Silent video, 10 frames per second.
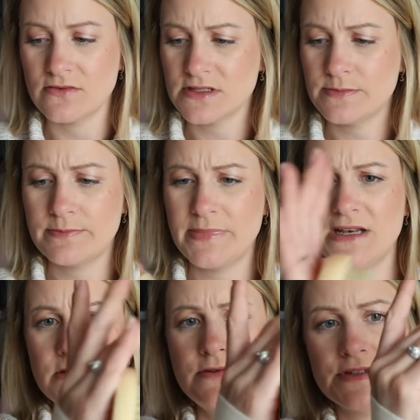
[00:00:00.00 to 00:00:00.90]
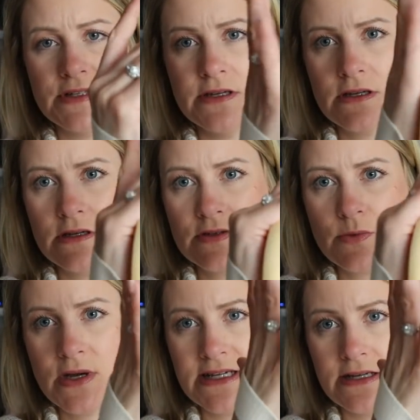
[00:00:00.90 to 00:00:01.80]
It's a bit looser, it goes
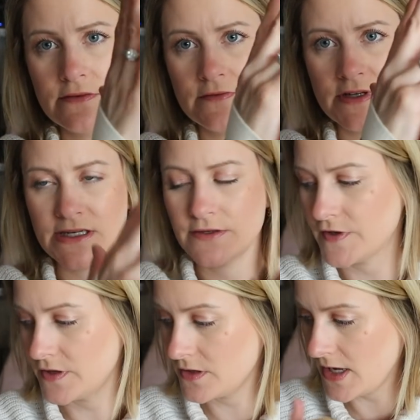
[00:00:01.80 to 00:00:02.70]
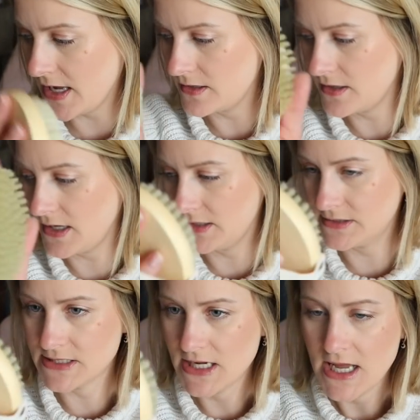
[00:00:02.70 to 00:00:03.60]
quite down, far down your hand.